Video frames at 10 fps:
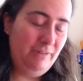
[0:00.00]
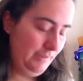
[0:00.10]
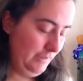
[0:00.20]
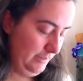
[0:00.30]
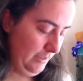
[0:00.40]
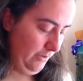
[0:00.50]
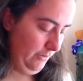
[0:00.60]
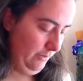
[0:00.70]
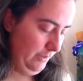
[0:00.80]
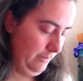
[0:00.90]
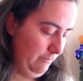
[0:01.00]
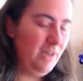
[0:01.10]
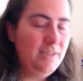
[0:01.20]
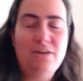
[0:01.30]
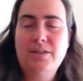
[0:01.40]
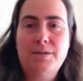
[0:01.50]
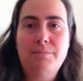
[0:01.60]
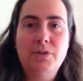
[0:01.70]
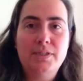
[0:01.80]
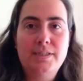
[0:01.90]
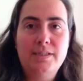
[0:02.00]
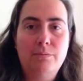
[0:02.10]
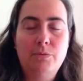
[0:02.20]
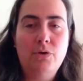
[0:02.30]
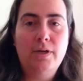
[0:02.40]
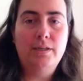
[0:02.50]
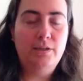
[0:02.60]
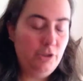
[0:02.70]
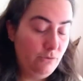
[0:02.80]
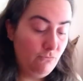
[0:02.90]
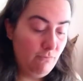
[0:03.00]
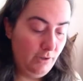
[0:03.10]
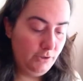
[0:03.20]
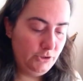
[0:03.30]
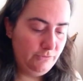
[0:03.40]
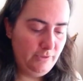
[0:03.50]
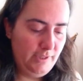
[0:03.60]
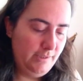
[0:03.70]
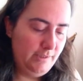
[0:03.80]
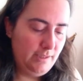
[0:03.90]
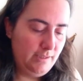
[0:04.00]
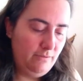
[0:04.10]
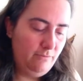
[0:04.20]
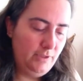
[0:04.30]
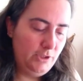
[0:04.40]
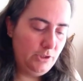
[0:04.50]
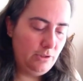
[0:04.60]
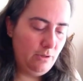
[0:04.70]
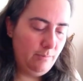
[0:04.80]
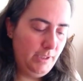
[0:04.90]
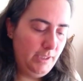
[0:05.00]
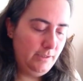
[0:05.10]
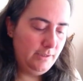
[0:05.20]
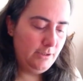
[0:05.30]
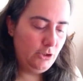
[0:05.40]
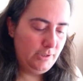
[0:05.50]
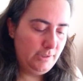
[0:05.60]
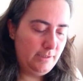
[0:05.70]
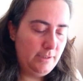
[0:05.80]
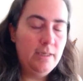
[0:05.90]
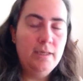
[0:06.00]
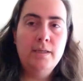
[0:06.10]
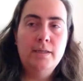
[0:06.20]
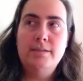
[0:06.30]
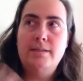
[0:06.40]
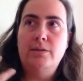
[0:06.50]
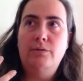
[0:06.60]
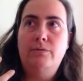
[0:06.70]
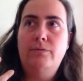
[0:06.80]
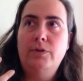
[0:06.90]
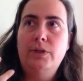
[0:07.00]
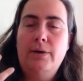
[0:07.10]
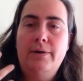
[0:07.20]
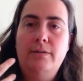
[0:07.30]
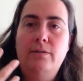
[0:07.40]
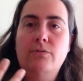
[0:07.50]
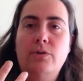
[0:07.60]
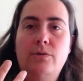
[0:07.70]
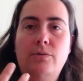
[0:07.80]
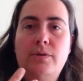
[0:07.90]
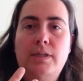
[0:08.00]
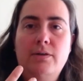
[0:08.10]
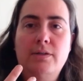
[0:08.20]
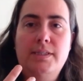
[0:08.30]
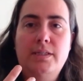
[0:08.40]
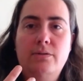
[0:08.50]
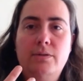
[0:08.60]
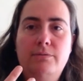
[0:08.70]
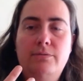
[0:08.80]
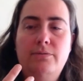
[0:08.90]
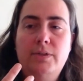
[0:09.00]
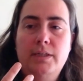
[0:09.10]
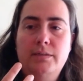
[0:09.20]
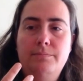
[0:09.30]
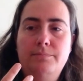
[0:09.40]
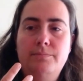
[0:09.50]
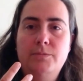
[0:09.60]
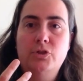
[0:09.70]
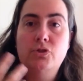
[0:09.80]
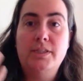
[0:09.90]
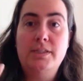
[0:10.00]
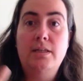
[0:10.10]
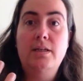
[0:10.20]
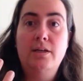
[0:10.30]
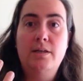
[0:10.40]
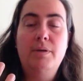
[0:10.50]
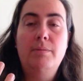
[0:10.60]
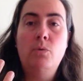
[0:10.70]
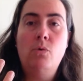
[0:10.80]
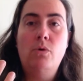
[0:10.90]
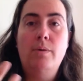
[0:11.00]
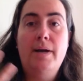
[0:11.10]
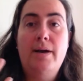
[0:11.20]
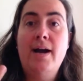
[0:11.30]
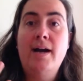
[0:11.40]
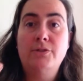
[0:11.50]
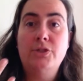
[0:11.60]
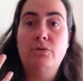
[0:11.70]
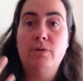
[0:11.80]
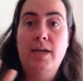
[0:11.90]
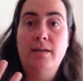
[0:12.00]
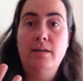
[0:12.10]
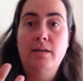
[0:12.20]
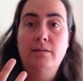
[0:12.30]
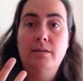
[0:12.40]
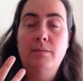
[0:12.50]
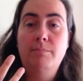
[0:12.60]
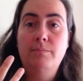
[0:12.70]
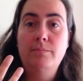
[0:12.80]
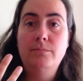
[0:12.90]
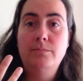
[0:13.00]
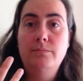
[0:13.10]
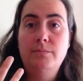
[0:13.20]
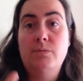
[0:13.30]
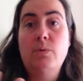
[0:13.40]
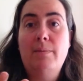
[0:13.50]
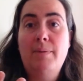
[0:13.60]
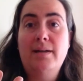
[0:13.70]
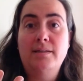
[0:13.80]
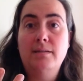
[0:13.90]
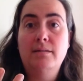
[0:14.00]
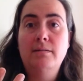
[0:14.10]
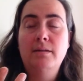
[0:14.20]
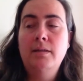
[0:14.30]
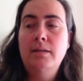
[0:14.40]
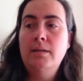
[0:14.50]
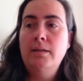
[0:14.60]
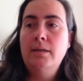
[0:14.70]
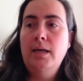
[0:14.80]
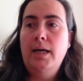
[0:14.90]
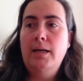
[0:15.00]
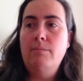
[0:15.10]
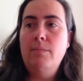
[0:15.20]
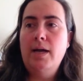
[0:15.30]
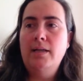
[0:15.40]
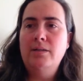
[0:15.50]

So, but I don't mind. I'm not in a huge rush for this as a finished garment. It's just sort of going through the idea of trying to learn a bit more about how to create a sweater pattern, and